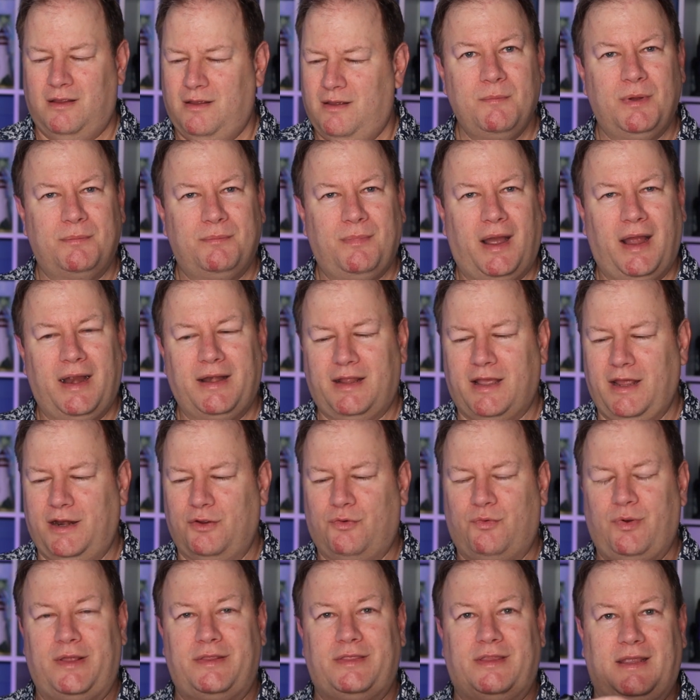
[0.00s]
But mine kind of
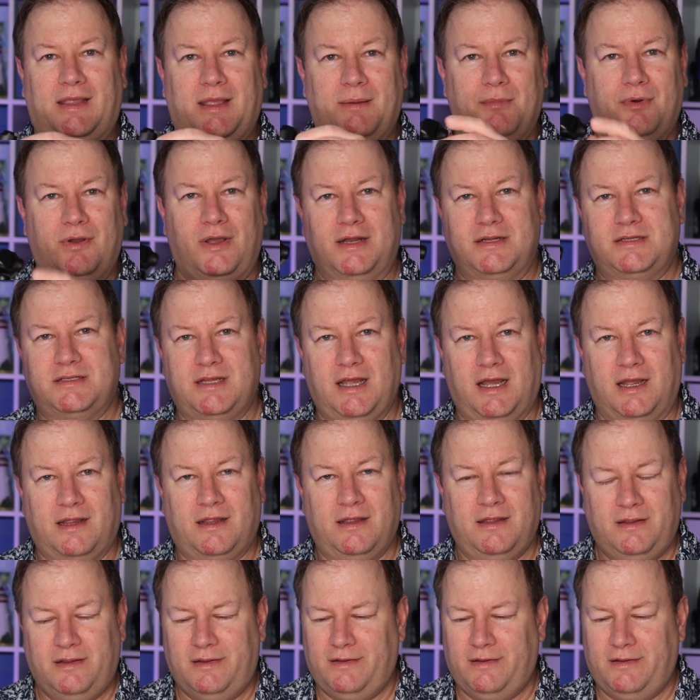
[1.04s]
quit. The gimbal got stuck,